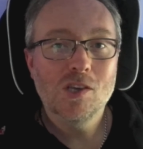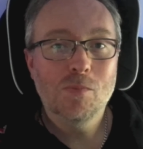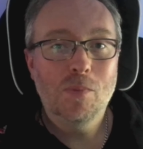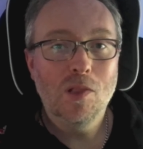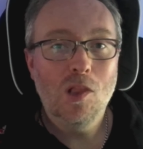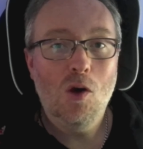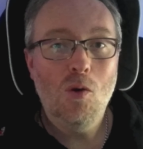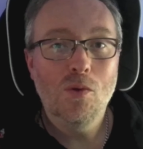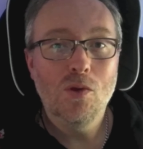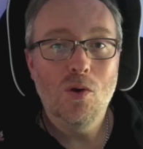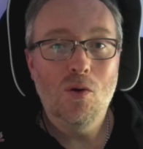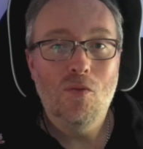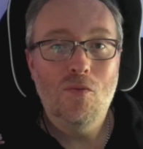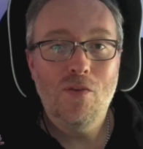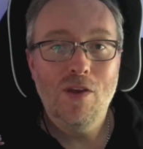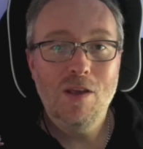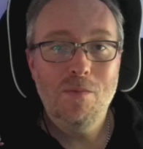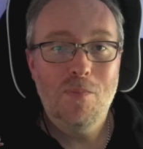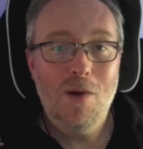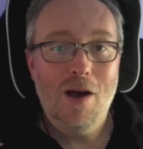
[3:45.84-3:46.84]
below your
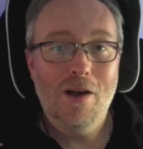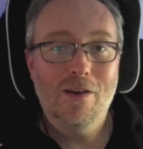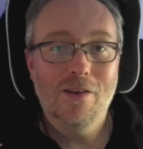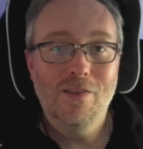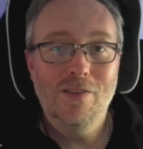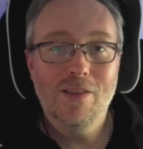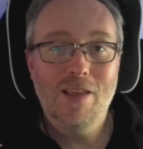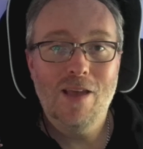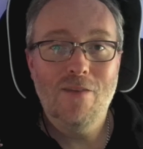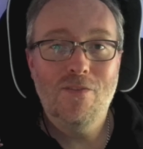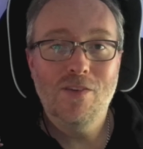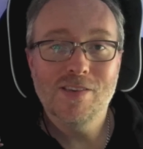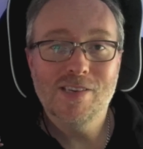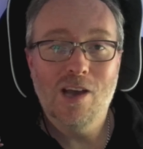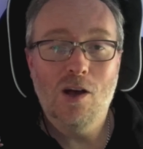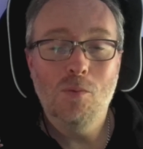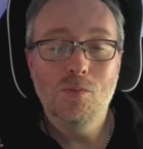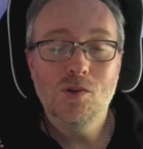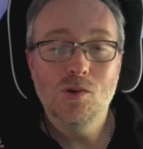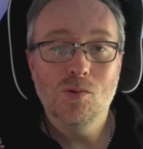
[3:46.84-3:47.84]
feedback and if it's
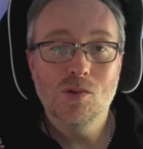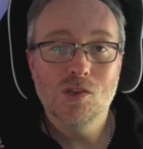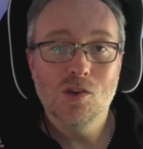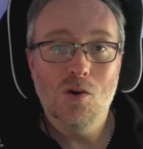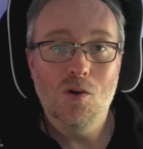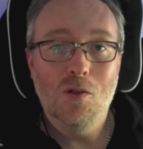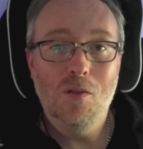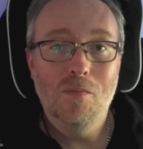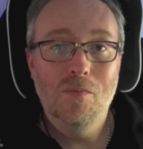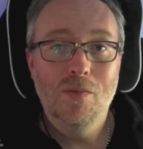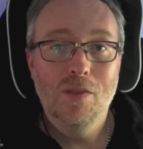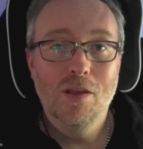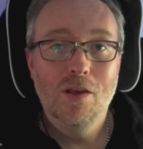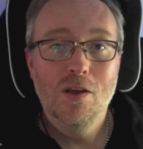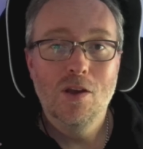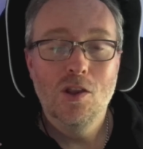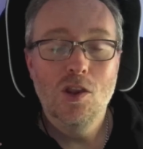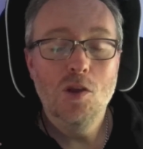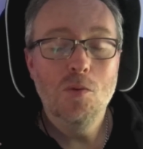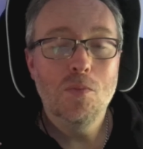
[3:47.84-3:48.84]
helped you at all.
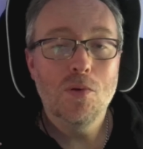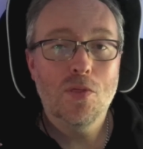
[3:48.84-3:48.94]
Number